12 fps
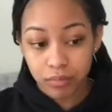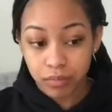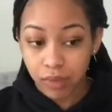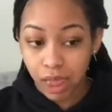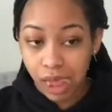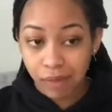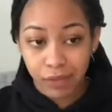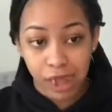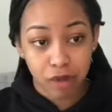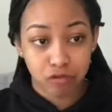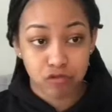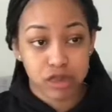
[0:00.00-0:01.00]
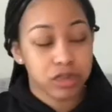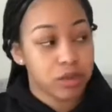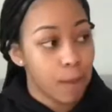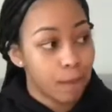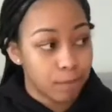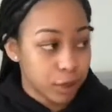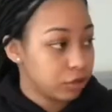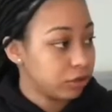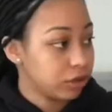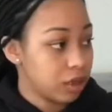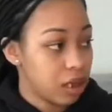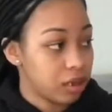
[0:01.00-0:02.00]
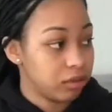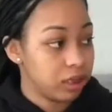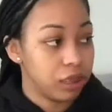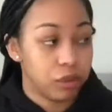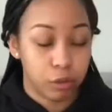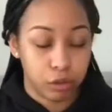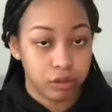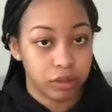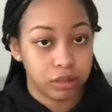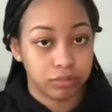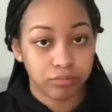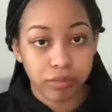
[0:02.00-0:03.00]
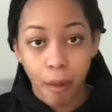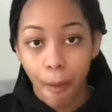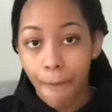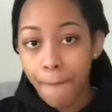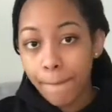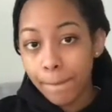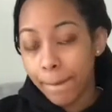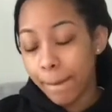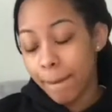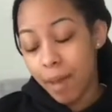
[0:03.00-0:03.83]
I feel like trust comes first, then loyalty. But,